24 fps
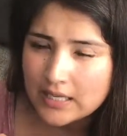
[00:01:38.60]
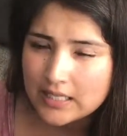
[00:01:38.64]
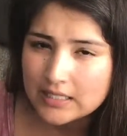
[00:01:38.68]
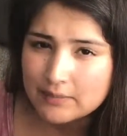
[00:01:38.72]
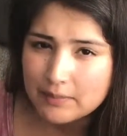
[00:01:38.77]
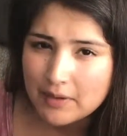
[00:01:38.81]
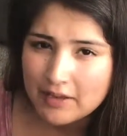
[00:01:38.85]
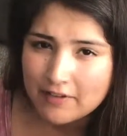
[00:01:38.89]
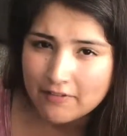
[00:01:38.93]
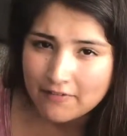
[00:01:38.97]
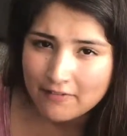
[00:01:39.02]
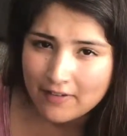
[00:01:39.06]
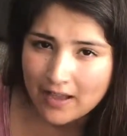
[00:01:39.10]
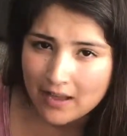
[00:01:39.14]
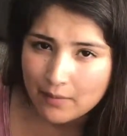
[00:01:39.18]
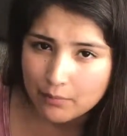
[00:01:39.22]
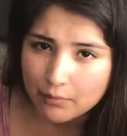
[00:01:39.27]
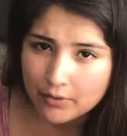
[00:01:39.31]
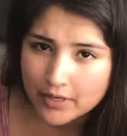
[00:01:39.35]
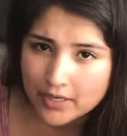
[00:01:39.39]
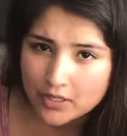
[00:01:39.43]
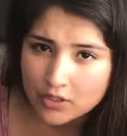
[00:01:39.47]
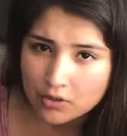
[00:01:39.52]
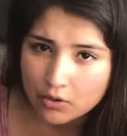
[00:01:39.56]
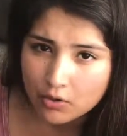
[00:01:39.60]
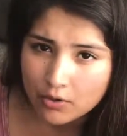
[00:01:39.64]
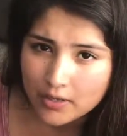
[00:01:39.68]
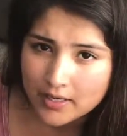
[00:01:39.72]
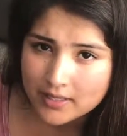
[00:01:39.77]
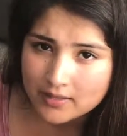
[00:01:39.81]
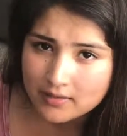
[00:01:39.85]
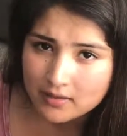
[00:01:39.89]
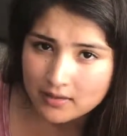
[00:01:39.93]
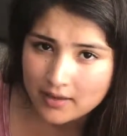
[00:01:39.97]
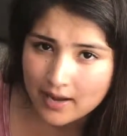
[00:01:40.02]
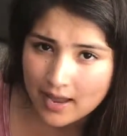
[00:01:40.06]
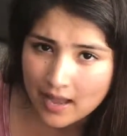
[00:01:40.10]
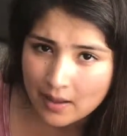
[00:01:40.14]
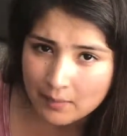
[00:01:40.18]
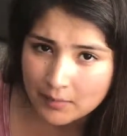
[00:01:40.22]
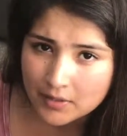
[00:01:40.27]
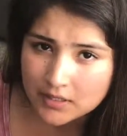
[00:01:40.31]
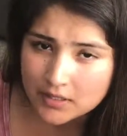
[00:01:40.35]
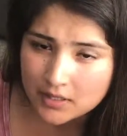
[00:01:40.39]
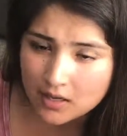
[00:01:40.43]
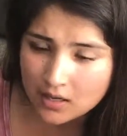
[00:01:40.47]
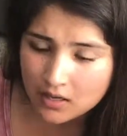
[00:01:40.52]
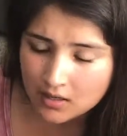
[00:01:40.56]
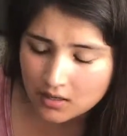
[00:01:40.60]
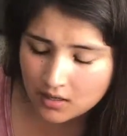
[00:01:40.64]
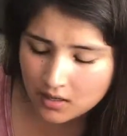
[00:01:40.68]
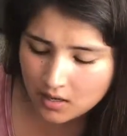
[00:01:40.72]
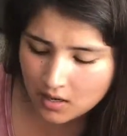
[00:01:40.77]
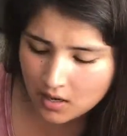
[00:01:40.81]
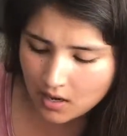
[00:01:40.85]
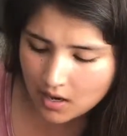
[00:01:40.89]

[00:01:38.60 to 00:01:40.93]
by Fat Brain Toys on Amazon,